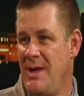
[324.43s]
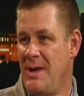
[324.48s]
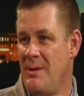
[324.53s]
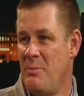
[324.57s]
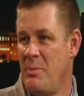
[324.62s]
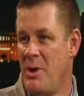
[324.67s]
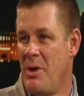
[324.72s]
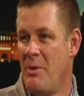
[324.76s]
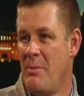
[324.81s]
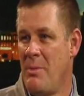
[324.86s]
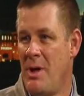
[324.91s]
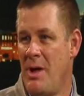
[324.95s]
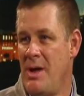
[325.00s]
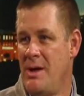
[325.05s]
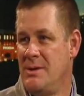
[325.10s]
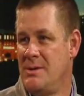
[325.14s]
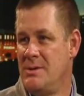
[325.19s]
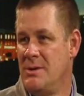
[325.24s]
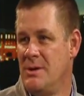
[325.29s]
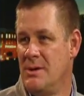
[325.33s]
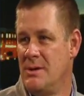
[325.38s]
at
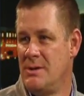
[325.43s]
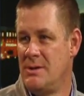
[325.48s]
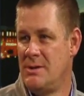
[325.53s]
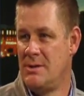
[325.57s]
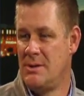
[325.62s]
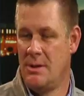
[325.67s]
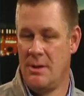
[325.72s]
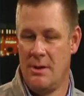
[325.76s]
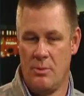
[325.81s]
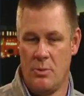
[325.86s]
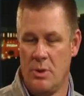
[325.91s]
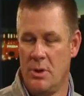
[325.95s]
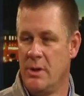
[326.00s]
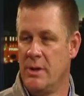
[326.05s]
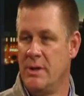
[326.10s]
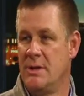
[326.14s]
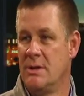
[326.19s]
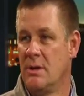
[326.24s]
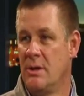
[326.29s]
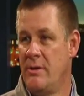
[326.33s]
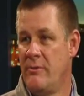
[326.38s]
Belmont to to
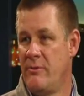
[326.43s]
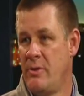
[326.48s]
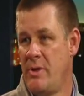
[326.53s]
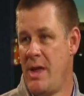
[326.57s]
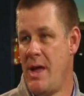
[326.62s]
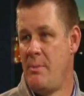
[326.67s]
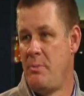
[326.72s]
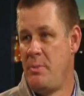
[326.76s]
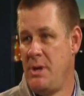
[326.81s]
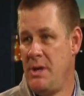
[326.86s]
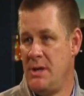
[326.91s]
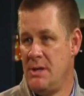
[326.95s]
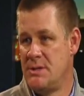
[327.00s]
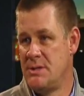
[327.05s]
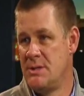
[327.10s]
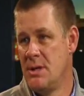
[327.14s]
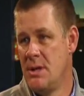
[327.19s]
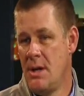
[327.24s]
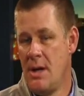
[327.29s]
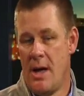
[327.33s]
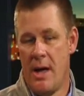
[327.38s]
really deliver that piece.